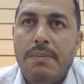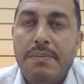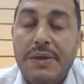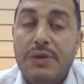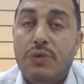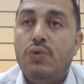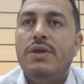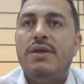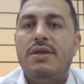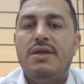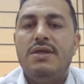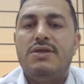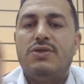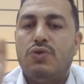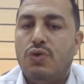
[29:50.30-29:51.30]
Between
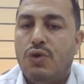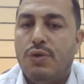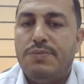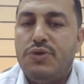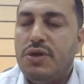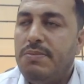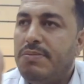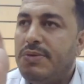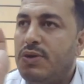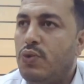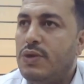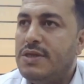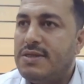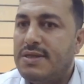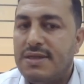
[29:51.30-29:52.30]
these two options,
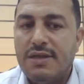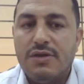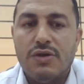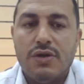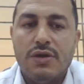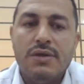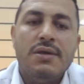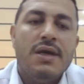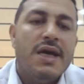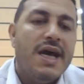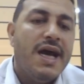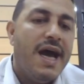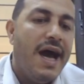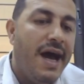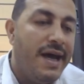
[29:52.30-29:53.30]
between seton
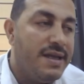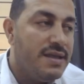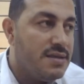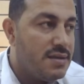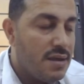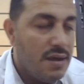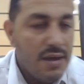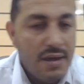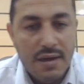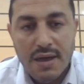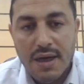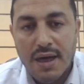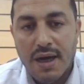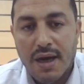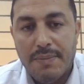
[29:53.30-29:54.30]
and
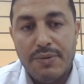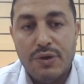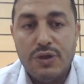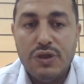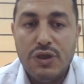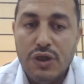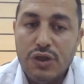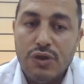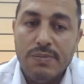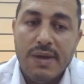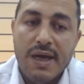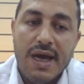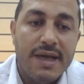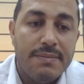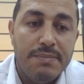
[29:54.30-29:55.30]

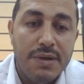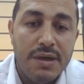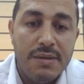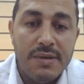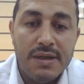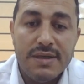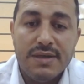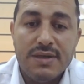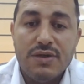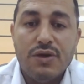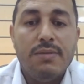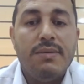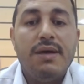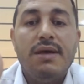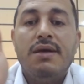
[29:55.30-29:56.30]
proctectomy and permanent
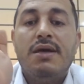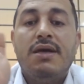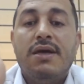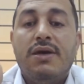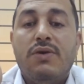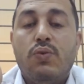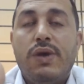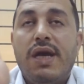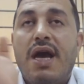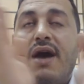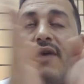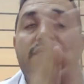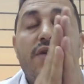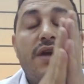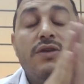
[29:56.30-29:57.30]
stoma, we
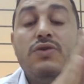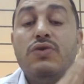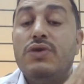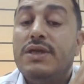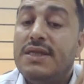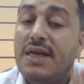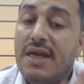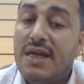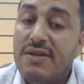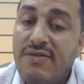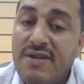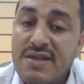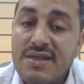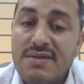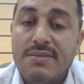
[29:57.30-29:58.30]
have the endorectal
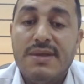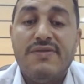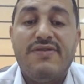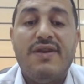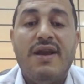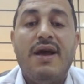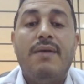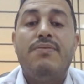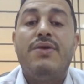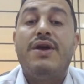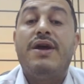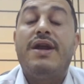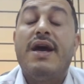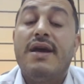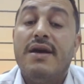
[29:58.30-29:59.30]
advancement flap,
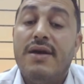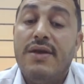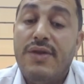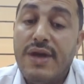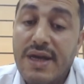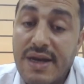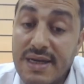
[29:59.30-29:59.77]
the